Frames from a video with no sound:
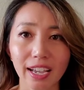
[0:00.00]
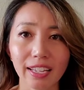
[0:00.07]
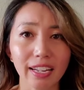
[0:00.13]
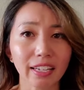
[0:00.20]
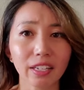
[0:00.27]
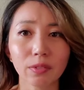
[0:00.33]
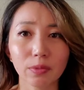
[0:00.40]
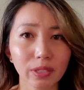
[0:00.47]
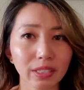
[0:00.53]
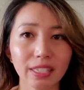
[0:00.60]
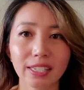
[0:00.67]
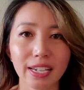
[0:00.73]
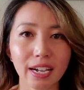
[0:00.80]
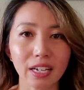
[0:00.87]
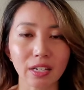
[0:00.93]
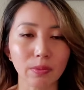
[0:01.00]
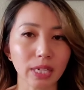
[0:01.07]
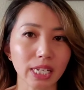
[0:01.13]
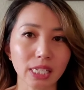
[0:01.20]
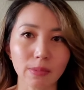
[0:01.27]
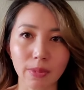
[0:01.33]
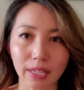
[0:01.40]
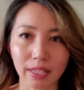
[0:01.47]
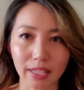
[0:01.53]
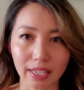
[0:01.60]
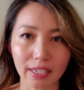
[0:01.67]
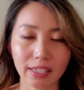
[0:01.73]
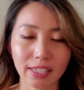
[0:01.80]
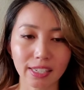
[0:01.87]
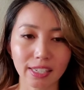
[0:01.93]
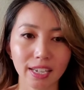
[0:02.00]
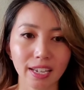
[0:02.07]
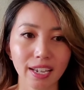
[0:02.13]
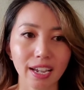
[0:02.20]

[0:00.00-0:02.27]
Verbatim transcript: And I could really tell when I smell this.